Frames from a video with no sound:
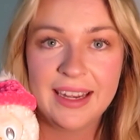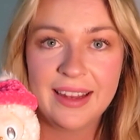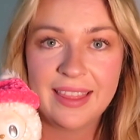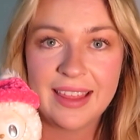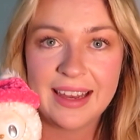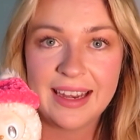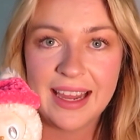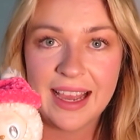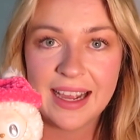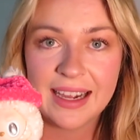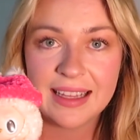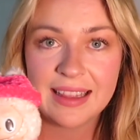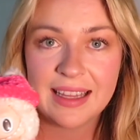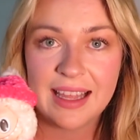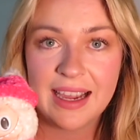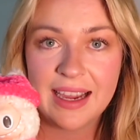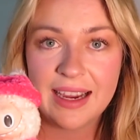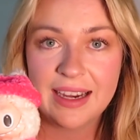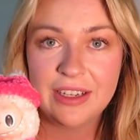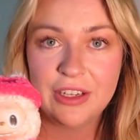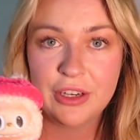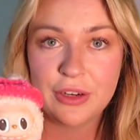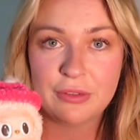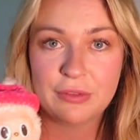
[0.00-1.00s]
the
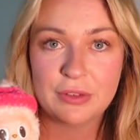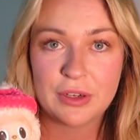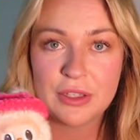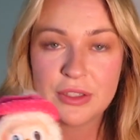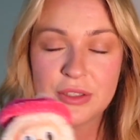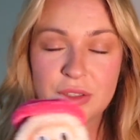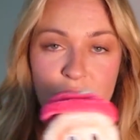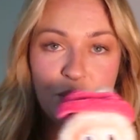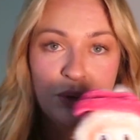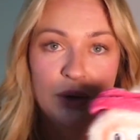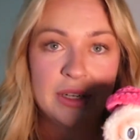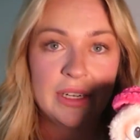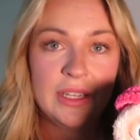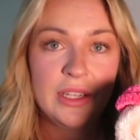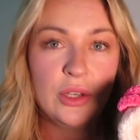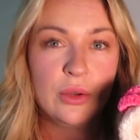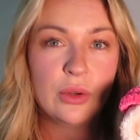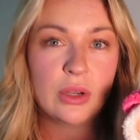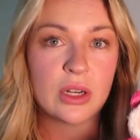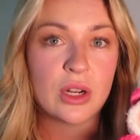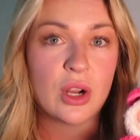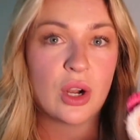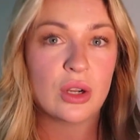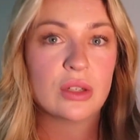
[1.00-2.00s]
neckline, your first 20, you
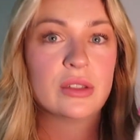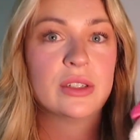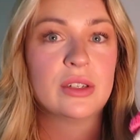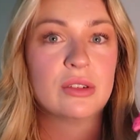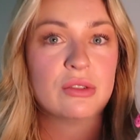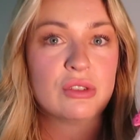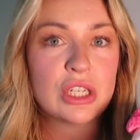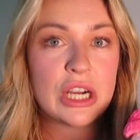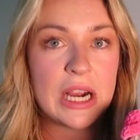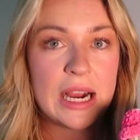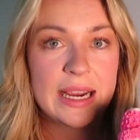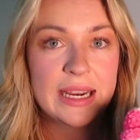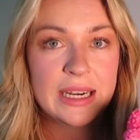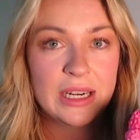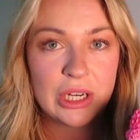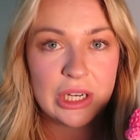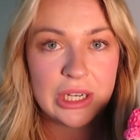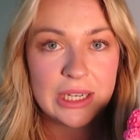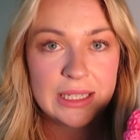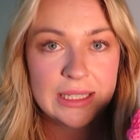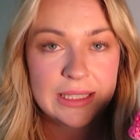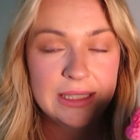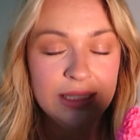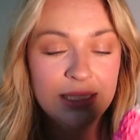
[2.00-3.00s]
can also try it
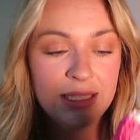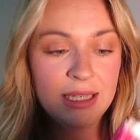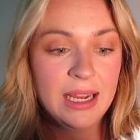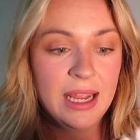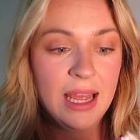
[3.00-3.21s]
on.